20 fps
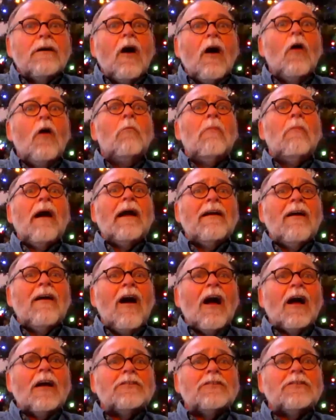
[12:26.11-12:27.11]
Oh my
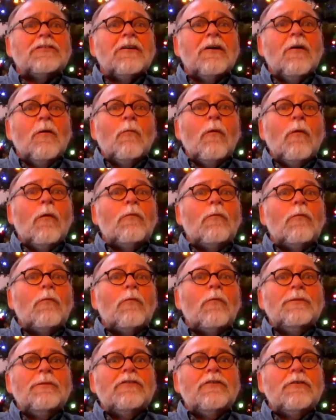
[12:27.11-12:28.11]
gosh. What
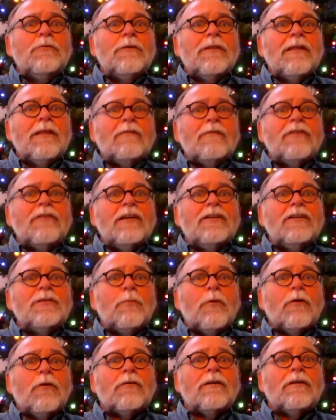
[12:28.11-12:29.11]
would we do without
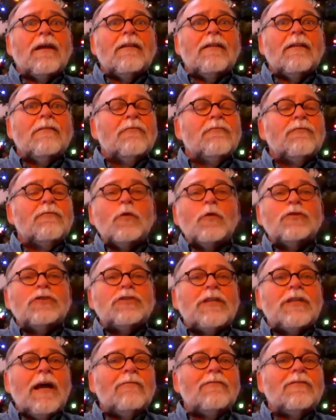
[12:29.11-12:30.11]
Facebook and the
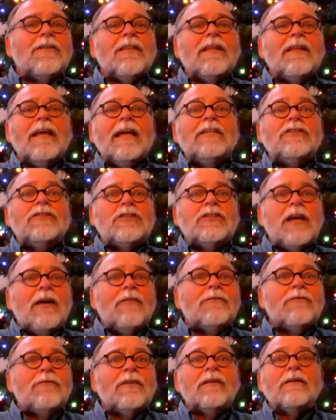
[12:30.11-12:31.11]
4-shaft and the
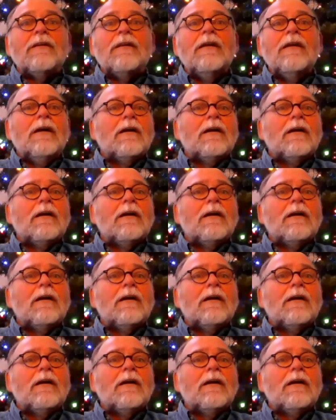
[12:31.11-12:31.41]
8-shaft and the